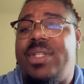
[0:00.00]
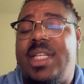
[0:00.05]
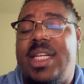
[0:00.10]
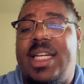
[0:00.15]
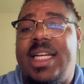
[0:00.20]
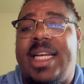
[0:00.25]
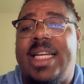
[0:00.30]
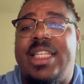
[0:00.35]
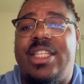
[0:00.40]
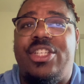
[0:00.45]

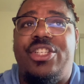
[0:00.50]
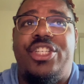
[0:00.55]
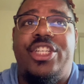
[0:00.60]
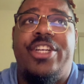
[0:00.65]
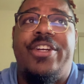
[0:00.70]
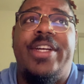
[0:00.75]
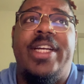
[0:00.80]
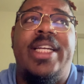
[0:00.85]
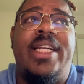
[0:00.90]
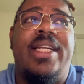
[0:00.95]
it against
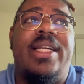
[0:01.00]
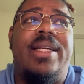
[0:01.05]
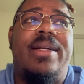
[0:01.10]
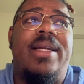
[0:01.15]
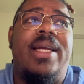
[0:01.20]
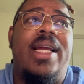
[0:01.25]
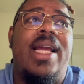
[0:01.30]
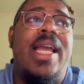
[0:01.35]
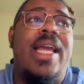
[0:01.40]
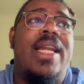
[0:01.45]
Jiren,
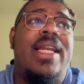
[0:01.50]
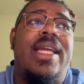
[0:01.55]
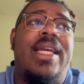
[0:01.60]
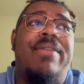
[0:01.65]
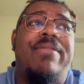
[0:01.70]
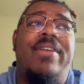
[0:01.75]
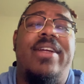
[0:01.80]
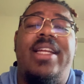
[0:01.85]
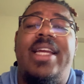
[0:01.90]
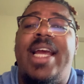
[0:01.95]
and
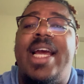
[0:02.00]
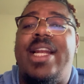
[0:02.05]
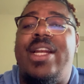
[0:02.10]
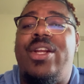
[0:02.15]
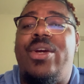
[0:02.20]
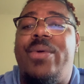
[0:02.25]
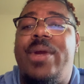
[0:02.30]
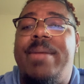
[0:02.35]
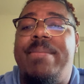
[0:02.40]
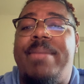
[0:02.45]
it really had
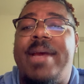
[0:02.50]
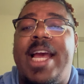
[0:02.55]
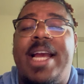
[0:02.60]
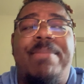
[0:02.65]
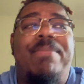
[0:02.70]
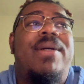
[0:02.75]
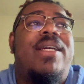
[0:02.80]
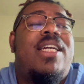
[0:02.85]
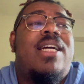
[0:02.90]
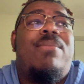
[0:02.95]
no
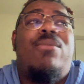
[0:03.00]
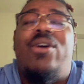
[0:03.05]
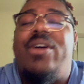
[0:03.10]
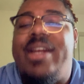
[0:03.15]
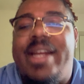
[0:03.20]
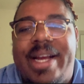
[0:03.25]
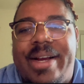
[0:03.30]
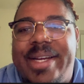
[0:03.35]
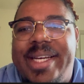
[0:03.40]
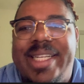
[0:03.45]
impact. But come on
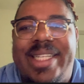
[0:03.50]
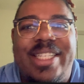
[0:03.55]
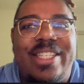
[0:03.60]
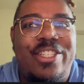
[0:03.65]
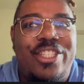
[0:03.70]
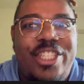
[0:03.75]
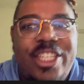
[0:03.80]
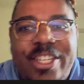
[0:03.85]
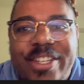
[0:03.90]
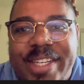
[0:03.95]
now, it's
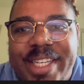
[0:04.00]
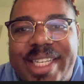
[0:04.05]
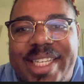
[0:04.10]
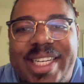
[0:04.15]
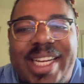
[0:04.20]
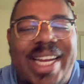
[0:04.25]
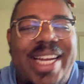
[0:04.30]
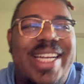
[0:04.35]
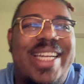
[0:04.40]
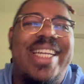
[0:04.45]
Jiren.
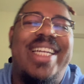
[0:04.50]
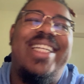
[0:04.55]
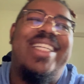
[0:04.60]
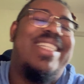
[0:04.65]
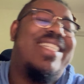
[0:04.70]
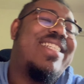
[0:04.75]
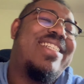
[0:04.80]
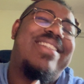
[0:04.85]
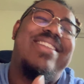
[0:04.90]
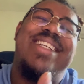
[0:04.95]
Like,
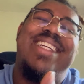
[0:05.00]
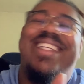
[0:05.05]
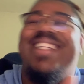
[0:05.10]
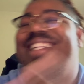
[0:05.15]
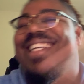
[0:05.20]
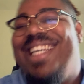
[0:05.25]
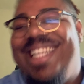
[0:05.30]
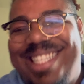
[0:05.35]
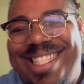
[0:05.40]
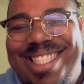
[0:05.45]

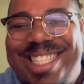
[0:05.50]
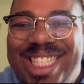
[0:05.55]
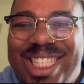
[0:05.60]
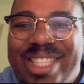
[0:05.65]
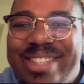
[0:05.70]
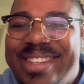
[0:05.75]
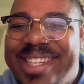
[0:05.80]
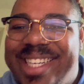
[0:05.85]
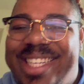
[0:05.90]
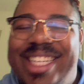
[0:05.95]
it's
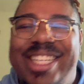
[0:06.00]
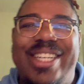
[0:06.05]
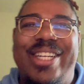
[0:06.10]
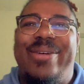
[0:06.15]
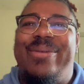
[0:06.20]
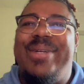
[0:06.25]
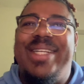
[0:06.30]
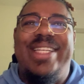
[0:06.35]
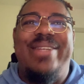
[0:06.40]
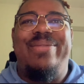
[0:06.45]
Jiren. You
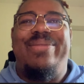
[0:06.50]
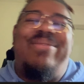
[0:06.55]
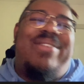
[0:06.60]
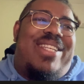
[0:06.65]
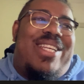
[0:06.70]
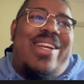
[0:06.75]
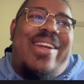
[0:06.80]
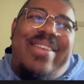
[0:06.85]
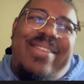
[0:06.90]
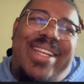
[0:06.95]
know,
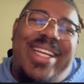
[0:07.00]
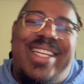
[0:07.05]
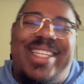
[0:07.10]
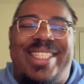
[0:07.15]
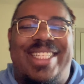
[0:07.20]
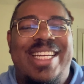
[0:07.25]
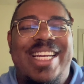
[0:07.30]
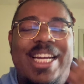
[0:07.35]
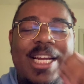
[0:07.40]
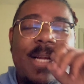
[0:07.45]

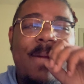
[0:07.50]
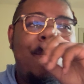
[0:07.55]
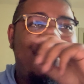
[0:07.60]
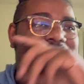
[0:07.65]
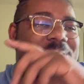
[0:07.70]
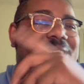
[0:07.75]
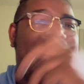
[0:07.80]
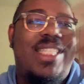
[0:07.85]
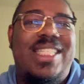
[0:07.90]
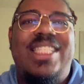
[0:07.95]

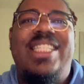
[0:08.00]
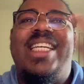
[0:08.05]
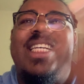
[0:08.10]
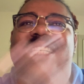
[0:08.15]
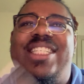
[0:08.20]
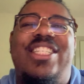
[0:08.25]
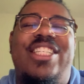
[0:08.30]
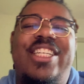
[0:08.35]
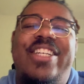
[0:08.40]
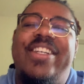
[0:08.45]

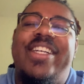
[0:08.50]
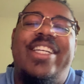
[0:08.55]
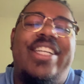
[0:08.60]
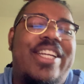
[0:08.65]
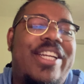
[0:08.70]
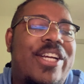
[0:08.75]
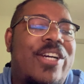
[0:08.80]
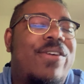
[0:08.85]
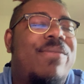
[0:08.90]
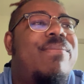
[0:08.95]
it's Jiren.
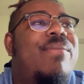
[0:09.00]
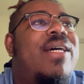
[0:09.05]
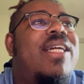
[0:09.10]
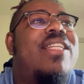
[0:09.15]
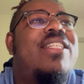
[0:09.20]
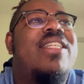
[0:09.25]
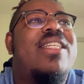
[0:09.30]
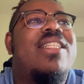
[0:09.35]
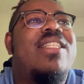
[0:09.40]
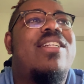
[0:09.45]
You know, but
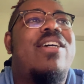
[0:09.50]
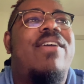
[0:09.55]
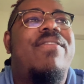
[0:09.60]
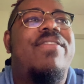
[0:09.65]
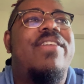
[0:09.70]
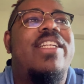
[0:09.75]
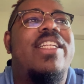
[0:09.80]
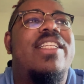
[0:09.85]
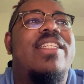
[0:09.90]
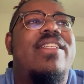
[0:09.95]
just off
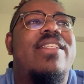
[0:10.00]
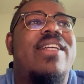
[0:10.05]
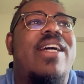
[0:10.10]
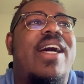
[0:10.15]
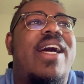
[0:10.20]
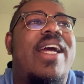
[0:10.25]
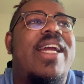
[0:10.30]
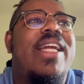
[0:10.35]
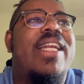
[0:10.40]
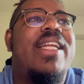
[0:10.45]
of
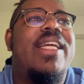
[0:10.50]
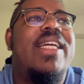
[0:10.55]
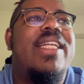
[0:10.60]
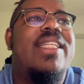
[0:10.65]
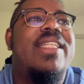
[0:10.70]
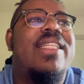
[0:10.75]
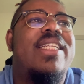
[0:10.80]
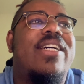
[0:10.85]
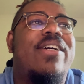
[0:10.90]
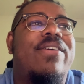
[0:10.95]
design
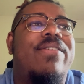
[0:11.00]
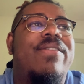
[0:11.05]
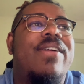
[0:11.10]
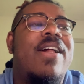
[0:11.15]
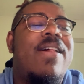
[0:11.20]
itself,